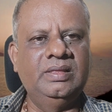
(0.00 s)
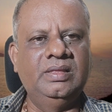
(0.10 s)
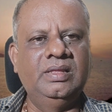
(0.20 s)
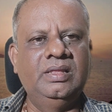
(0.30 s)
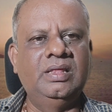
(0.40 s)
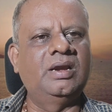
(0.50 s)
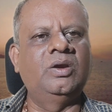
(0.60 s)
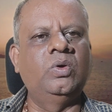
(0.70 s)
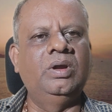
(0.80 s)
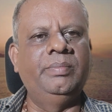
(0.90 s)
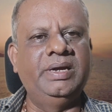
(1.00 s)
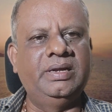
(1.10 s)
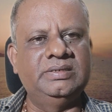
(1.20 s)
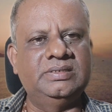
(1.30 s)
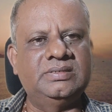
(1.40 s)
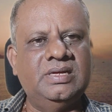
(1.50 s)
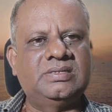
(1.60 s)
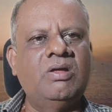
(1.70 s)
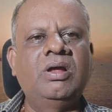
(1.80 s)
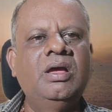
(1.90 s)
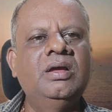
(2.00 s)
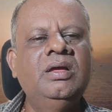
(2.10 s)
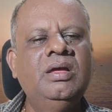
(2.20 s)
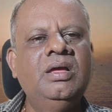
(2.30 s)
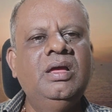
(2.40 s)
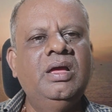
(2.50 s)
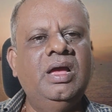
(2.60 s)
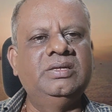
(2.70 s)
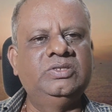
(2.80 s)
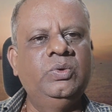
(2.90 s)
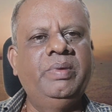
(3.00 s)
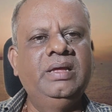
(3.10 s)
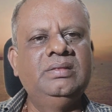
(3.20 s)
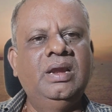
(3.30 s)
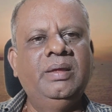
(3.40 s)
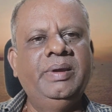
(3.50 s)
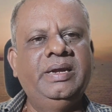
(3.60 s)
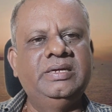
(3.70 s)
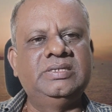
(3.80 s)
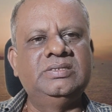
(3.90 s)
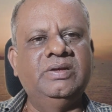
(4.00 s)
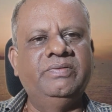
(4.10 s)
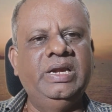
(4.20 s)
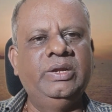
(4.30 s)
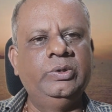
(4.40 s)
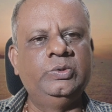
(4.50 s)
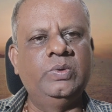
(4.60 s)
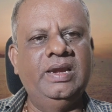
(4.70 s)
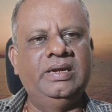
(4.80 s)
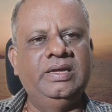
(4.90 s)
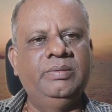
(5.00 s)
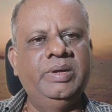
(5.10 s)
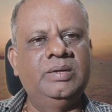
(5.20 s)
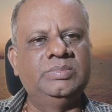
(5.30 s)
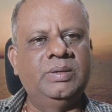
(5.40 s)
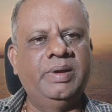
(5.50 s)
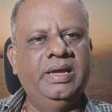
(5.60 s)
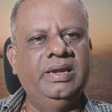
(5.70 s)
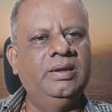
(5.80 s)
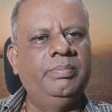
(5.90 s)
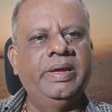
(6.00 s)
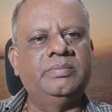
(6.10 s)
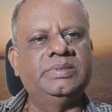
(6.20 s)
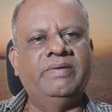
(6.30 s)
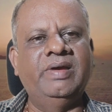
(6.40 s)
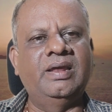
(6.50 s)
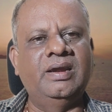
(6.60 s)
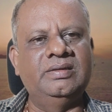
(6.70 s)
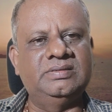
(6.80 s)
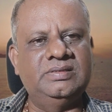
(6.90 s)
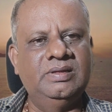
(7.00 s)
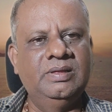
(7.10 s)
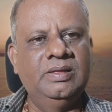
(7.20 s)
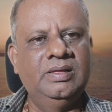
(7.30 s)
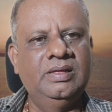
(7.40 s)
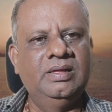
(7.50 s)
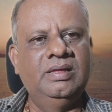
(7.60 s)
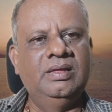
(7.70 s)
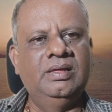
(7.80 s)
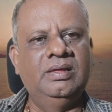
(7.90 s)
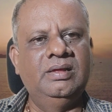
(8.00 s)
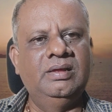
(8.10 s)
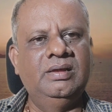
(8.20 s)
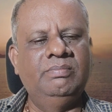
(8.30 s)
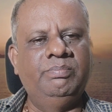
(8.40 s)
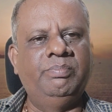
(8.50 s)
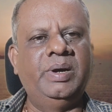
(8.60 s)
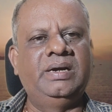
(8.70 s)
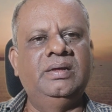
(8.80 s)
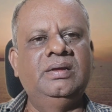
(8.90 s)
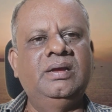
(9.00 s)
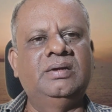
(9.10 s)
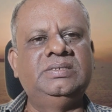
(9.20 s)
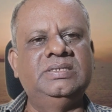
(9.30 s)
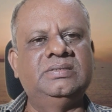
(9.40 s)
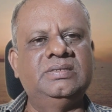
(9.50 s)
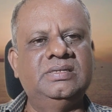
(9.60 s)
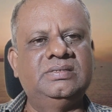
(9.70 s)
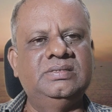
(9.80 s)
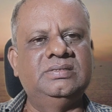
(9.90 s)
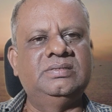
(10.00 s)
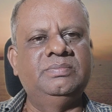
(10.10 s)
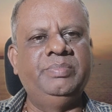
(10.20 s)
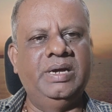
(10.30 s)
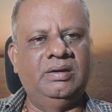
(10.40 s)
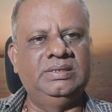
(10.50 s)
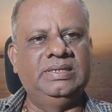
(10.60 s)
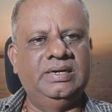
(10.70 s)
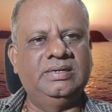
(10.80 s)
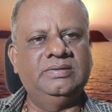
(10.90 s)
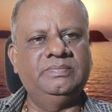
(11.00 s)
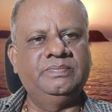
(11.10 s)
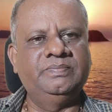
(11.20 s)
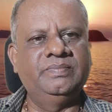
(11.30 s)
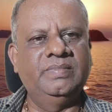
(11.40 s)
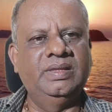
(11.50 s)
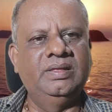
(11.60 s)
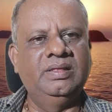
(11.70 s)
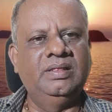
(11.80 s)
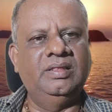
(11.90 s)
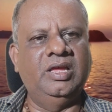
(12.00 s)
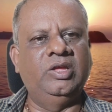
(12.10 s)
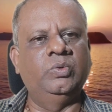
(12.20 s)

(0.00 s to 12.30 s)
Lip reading: There are no limitations. As long as you bring the limitations of individuality, it becomes a mind, it becomes awareness. But consciousness is beyond that. Thank you.